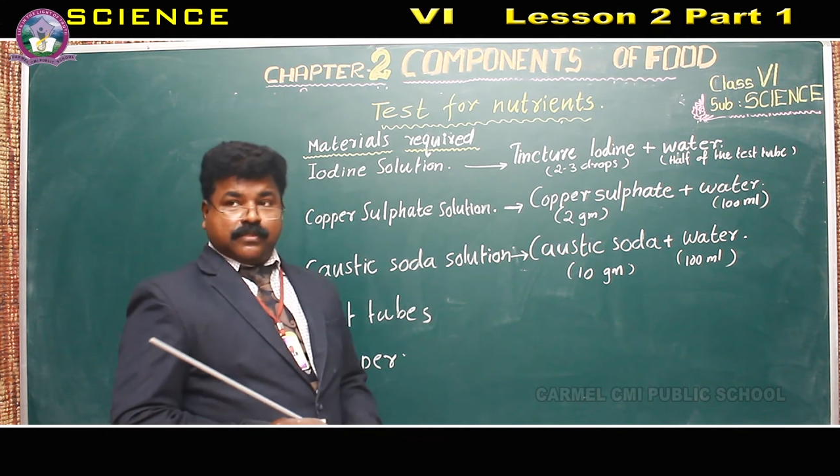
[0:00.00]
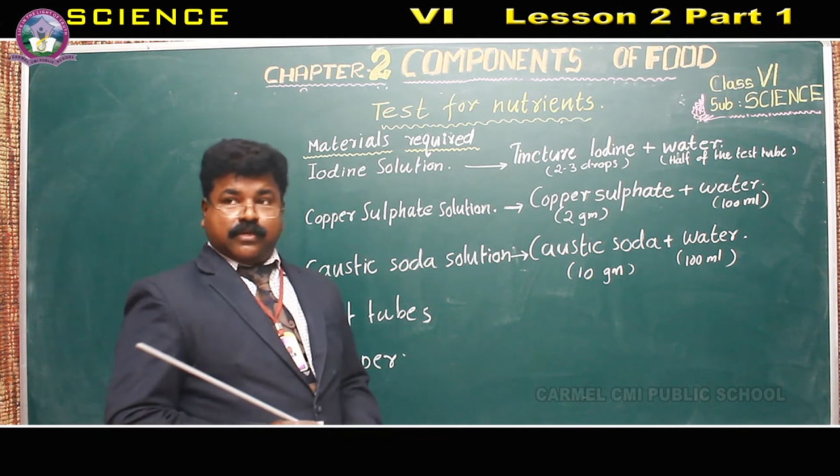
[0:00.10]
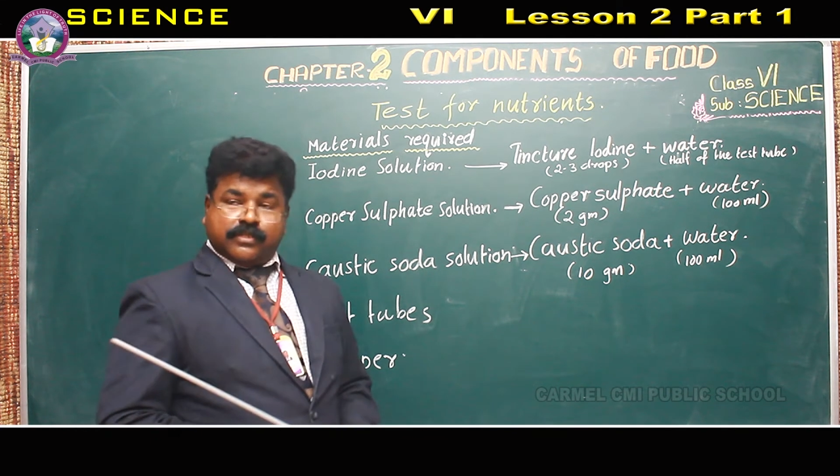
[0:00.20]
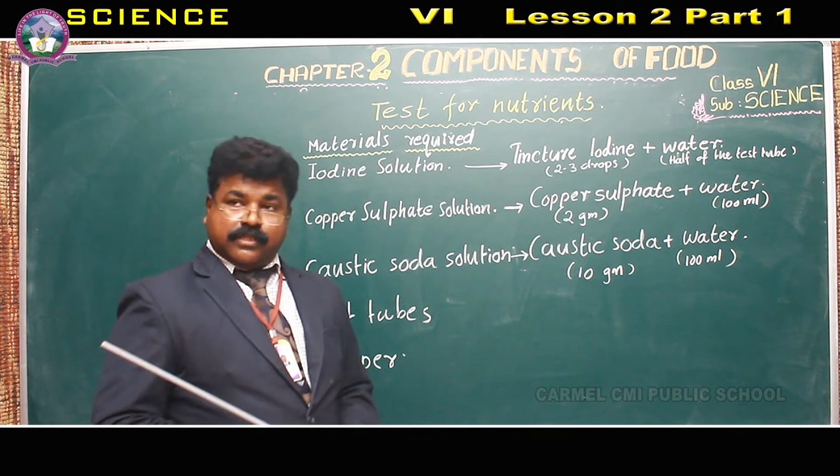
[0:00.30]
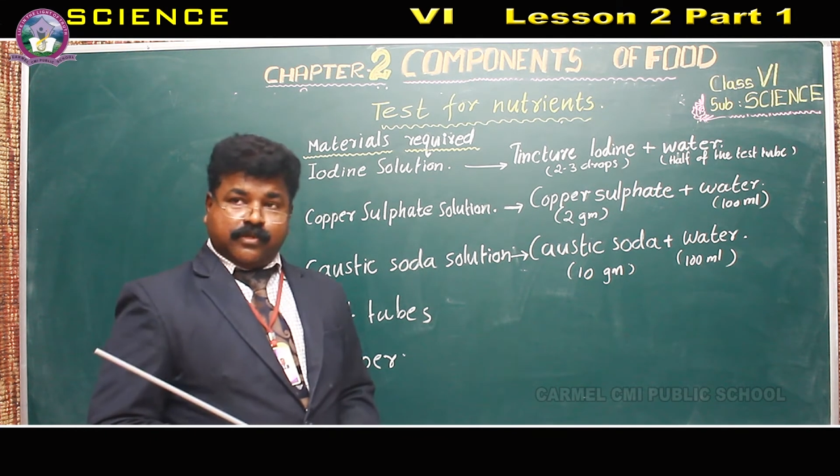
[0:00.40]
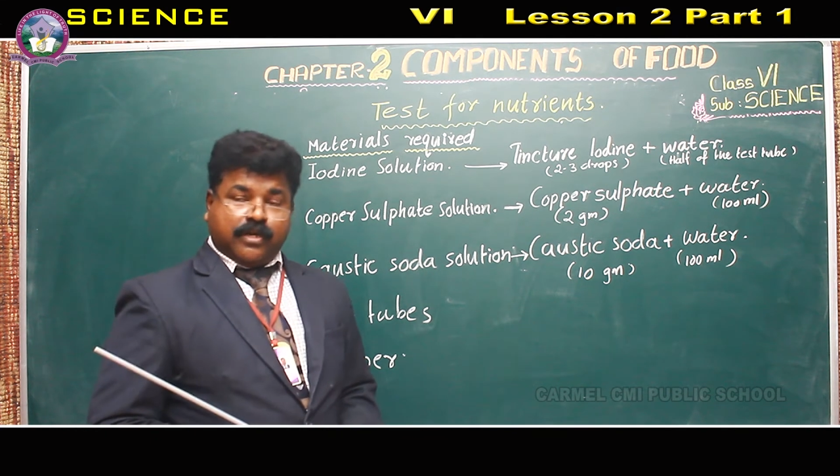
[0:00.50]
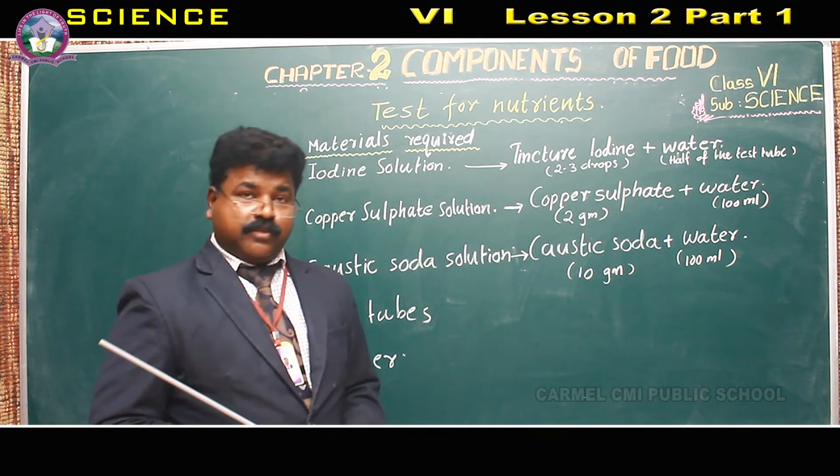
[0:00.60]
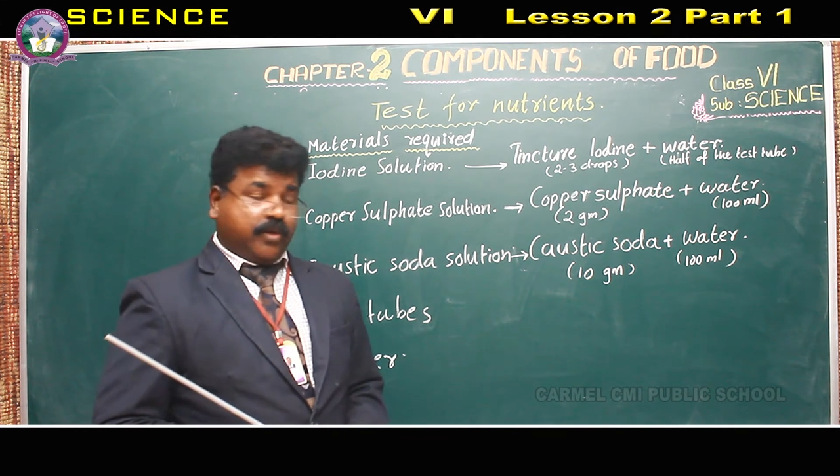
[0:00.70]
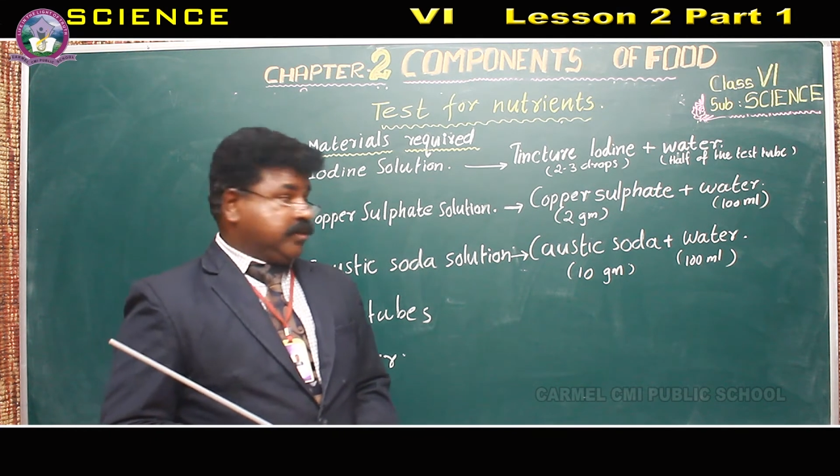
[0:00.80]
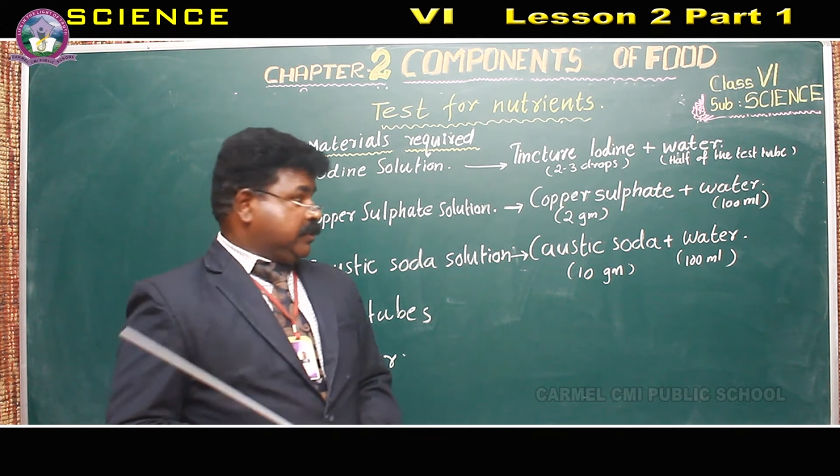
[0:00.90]
caustic soda
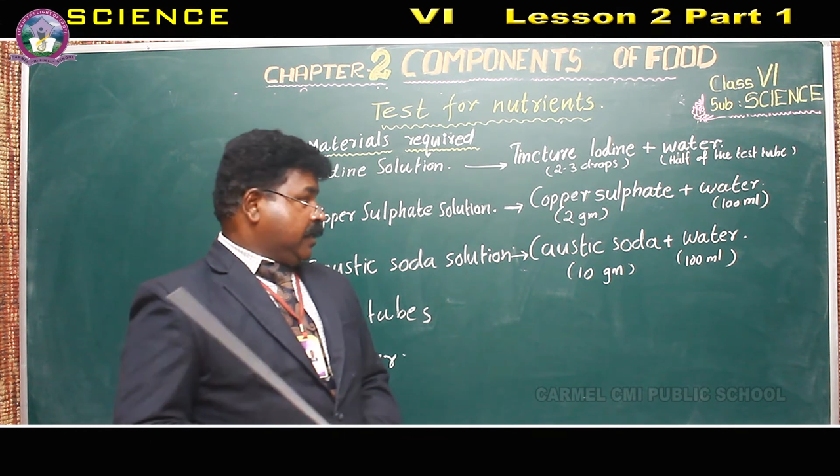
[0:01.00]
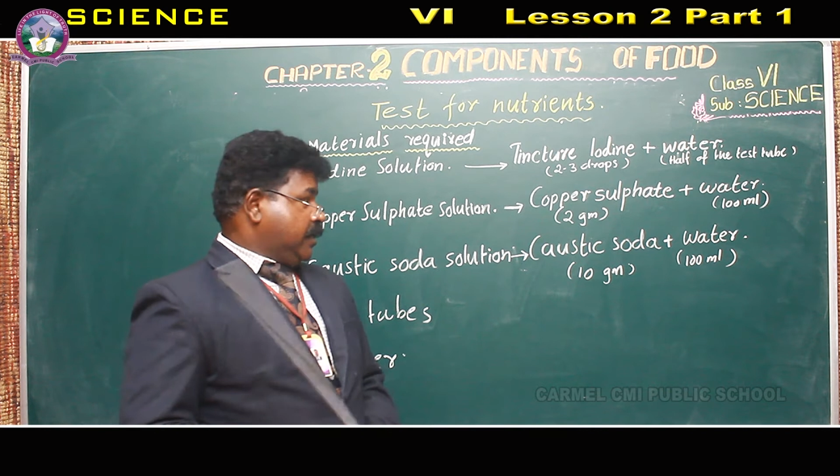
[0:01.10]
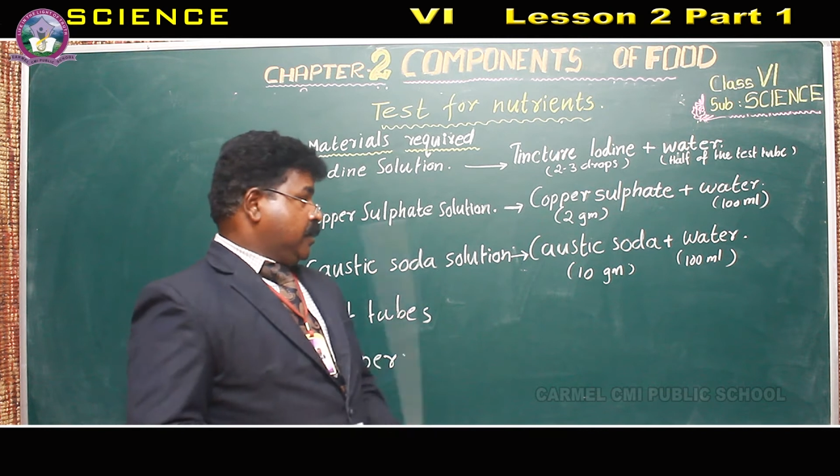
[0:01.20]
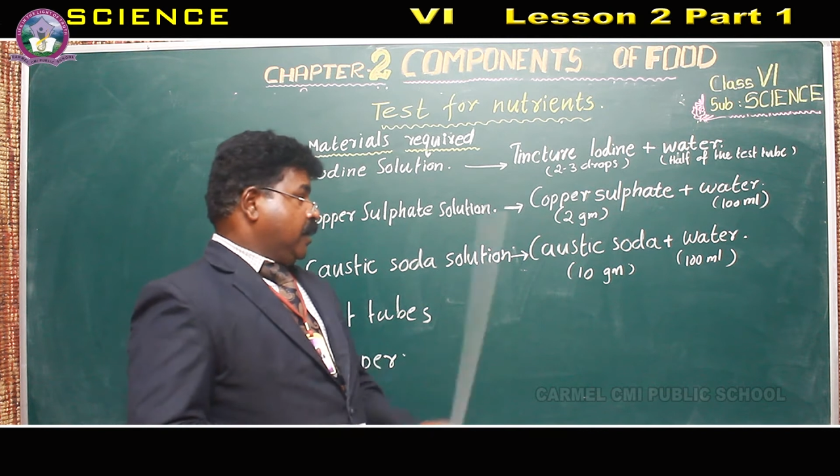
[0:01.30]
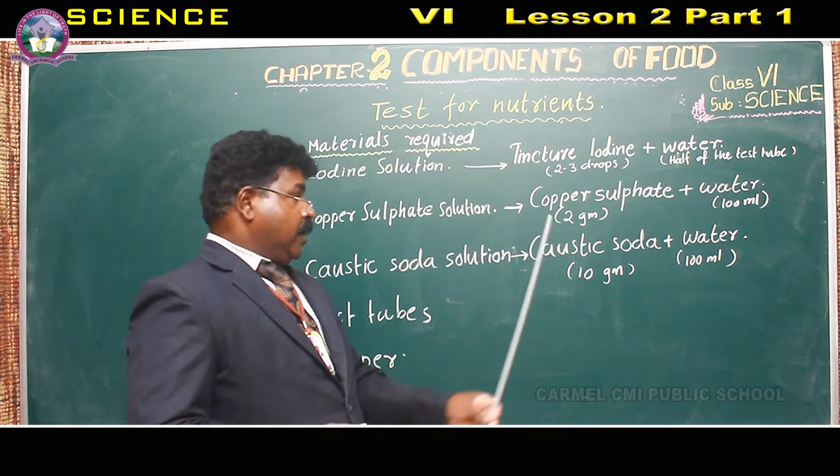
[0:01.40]
solution?